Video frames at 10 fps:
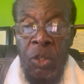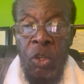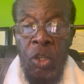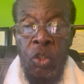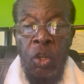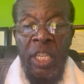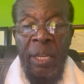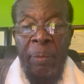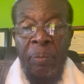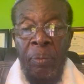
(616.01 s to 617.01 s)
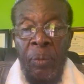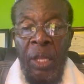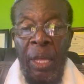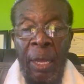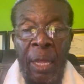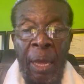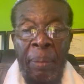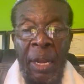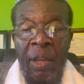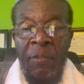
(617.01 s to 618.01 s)
So Judaism, they, they
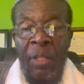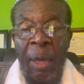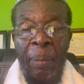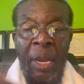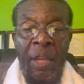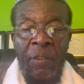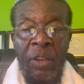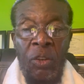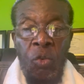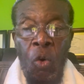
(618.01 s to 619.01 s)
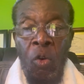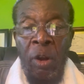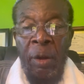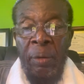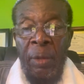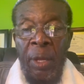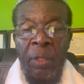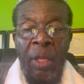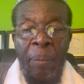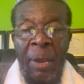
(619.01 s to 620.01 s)
believe they believe in Torah,
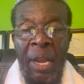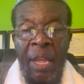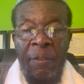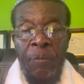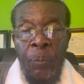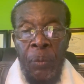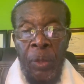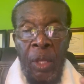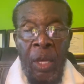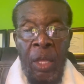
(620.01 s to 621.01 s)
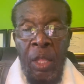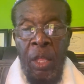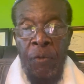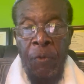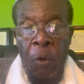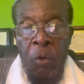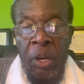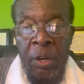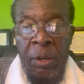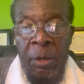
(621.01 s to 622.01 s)
they believe the
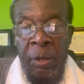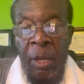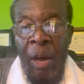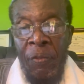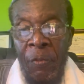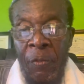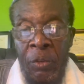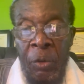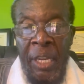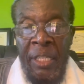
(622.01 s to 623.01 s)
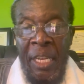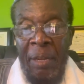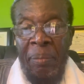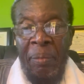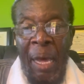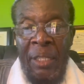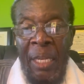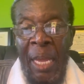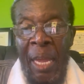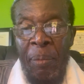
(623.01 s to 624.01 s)
founder of Judaism,
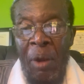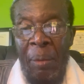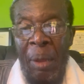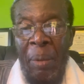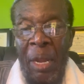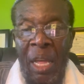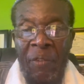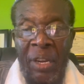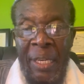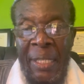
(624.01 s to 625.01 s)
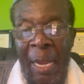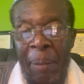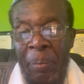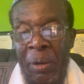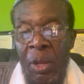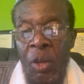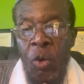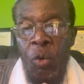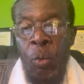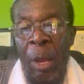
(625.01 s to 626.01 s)
as Abraham, they believe in the temple.
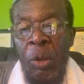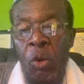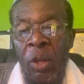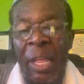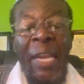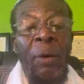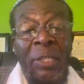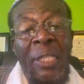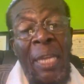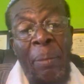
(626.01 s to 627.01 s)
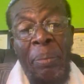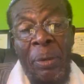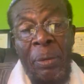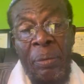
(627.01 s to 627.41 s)
Well, we know that there was a temple.